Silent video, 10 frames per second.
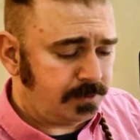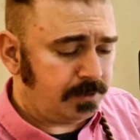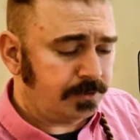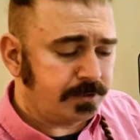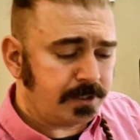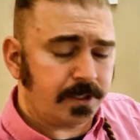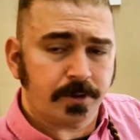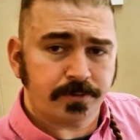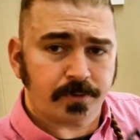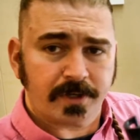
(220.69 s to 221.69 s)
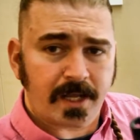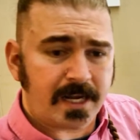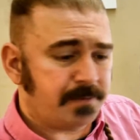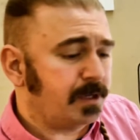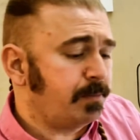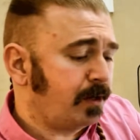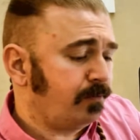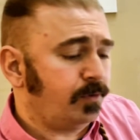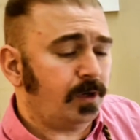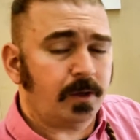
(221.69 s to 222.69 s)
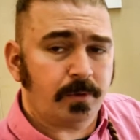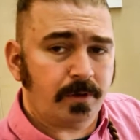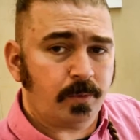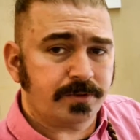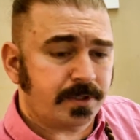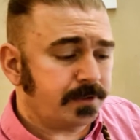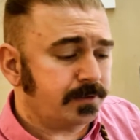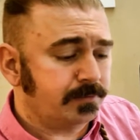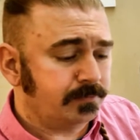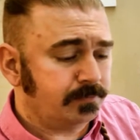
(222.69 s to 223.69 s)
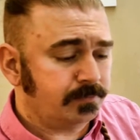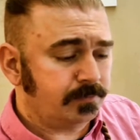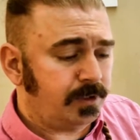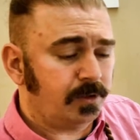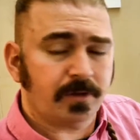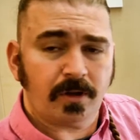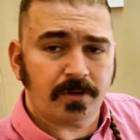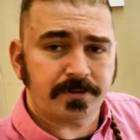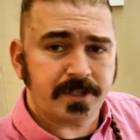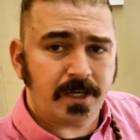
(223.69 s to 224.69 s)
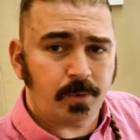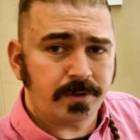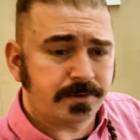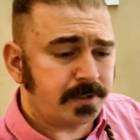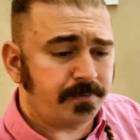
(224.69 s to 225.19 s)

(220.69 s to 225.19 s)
It looks like it goes for a dynamic microphone, like one of the ones on a, you know, the long skinny ones.